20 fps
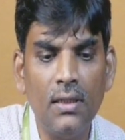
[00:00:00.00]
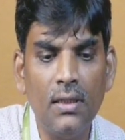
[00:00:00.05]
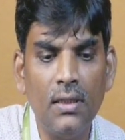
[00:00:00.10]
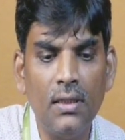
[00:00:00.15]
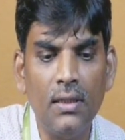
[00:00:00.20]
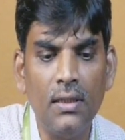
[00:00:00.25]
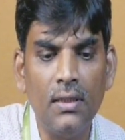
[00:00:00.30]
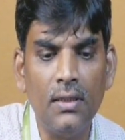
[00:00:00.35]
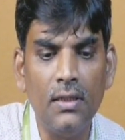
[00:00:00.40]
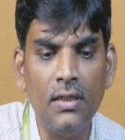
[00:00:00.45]

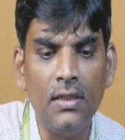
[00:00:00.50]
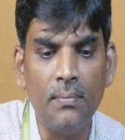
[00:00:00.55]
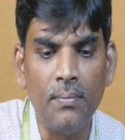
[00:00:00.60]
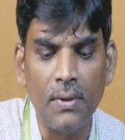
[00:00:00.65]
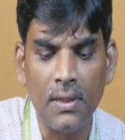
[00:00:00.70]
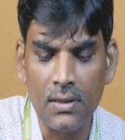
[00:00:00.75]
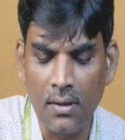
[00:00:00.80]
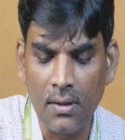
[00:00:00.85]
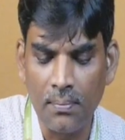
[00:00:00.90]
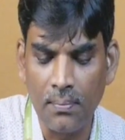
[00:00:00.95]
It
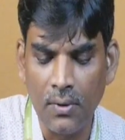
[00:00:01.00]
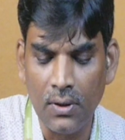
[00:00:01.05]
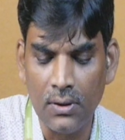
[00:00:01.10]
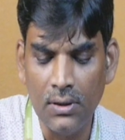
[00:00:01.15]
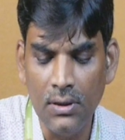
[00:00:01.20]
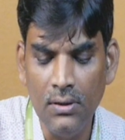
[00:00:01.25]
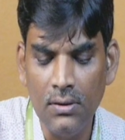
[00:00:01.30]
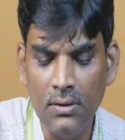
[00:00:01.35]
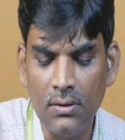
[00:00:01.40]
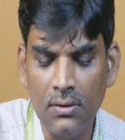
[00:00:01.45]
depends upon
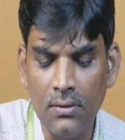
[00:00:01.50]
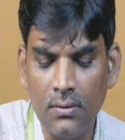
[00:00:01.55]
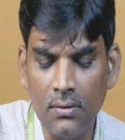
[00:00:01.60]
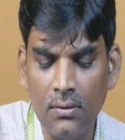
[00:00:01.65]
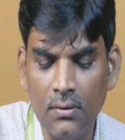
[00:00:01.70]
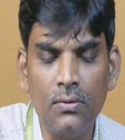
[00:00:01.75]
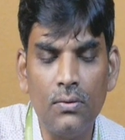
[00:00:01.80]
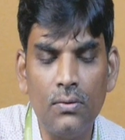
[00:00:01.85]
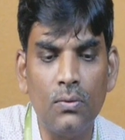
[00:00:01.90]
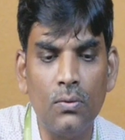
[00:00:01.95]
the
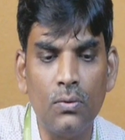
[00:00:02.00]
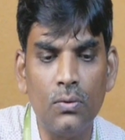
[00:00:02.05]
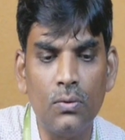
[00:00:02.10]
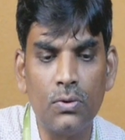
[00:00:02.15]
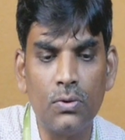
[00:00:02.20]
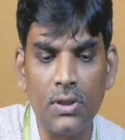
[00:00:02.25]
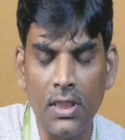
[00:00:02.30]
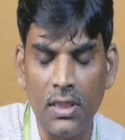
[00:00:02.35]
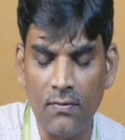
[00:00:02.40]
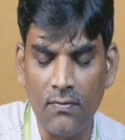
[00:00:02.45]
two
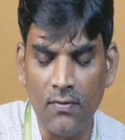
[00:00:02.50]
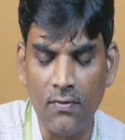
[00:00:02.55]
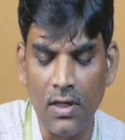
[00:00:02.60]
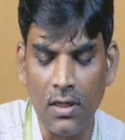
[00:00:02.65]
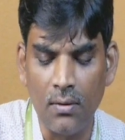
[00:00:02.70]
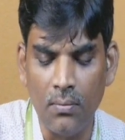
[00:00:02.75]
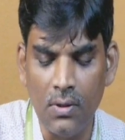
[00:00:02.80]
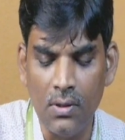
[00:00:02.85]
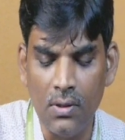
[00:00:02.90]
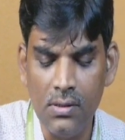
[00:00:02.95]
state
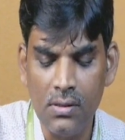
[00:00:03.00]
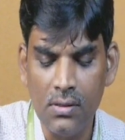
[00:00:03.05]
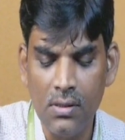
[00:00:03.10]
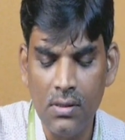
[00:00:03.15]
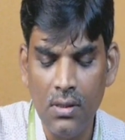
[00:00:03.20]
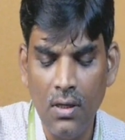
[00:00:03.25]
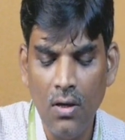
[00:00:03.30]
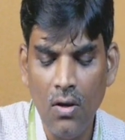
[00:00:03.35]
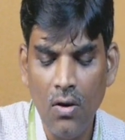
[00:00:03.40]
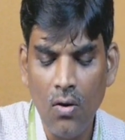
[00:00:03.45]
variables.
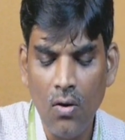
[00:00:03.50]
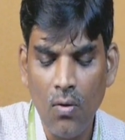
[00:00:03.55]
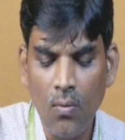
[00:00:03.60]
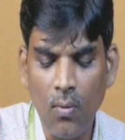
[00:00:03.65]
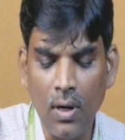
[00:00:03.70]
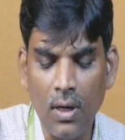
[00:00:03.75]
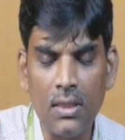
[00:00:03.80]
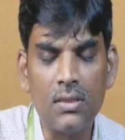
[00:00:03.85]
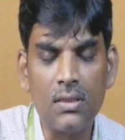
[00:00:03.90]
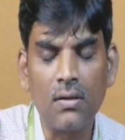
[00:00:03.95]

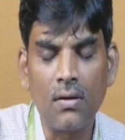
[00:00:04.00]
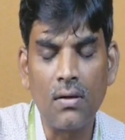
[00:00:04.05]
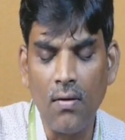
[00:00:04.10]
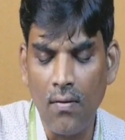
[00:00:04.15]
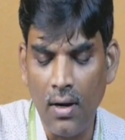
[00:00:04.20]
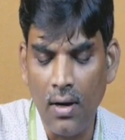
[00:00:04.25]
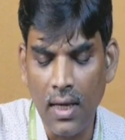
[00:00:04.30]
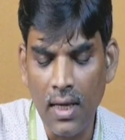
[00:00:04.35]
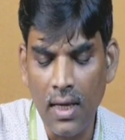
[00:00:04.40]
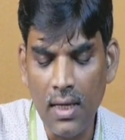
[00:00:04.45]
One is
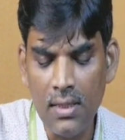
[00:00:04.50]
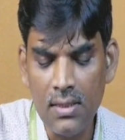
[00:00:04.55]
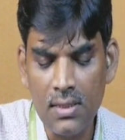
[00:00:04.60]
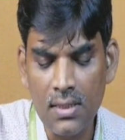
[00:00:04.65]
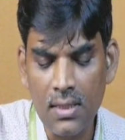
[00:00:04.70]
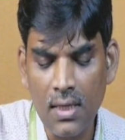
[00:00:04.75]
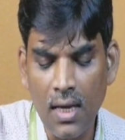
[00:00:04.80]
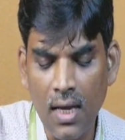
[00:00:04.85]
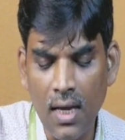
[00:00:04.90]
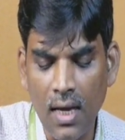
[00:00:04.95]
called as
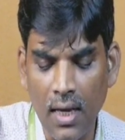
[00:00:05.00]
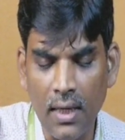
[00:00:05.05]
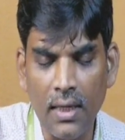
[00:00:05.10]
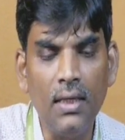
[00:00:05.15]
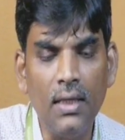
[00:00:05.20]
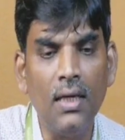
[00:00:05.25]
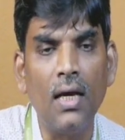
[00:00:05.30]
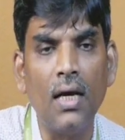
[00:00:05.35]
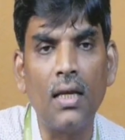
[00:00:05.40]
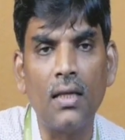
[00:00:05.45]
I,
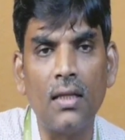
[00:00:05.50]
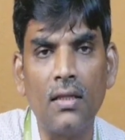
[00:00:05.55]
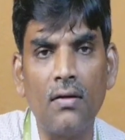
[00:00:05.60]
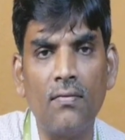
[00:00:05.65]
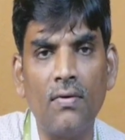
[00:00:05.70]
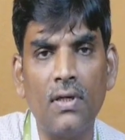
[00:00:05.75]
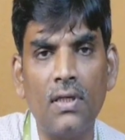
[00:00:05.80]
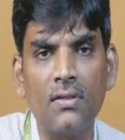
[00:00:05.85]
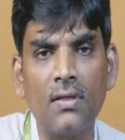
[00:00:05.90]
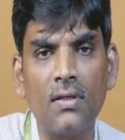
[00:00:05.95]
another
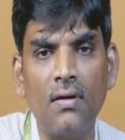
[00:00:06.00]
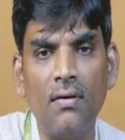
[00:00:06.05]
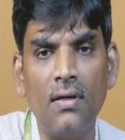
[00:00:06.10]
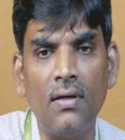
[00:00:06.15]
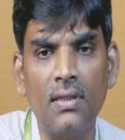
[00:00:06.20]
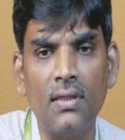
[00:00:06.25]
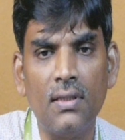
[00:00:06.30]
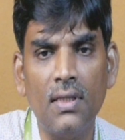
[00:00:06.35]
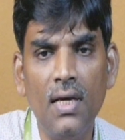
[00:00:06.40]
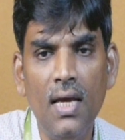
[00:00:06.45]
one is called
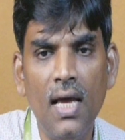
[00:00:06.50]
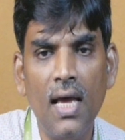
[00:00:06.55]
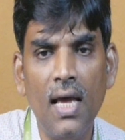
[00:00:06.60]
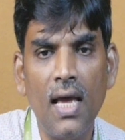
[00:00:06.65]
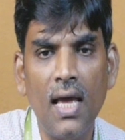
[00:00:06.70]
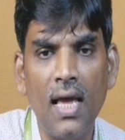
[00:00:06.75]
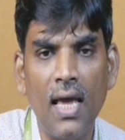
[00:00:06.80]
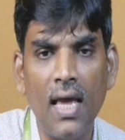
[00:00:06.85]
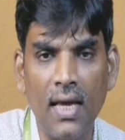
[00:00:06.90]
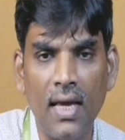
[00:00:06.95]
as the
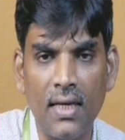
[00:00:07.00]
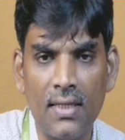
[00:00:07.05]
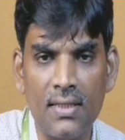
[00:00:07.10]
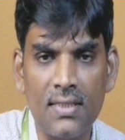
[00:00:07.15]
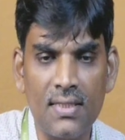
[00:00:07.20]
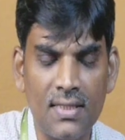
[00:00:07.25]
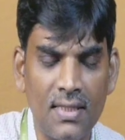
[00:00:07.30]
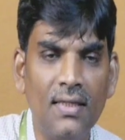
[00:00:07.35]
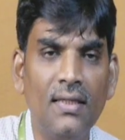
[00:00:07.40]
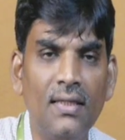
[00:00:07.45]

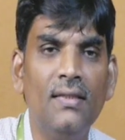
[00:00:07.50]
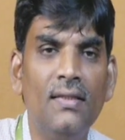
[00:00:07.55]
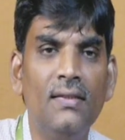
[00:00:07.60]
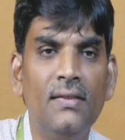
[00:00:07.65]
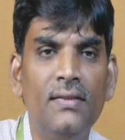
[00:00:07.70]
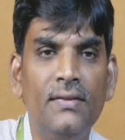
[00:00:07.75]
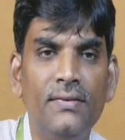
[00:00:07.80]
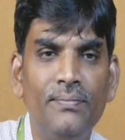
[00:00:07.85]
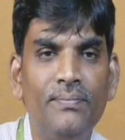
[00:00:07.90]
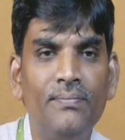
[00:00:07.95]
x.
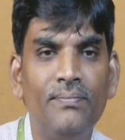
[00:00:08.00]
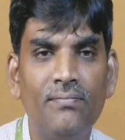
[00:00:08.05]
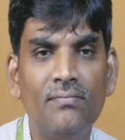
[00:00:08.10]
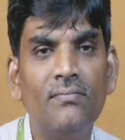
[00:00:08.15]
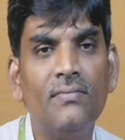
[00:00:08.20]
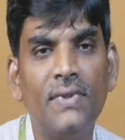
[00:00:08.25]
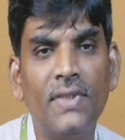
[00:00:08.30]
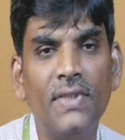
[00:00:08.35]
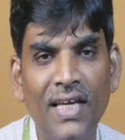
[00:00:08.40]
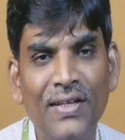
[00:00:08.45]

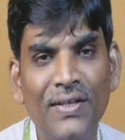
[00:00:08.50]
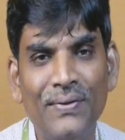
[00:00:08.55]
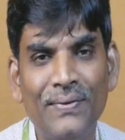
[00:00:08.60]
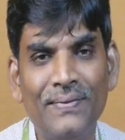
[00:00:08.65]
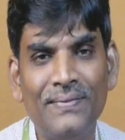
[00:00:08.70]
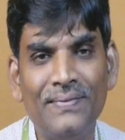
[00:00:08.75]
Thank you.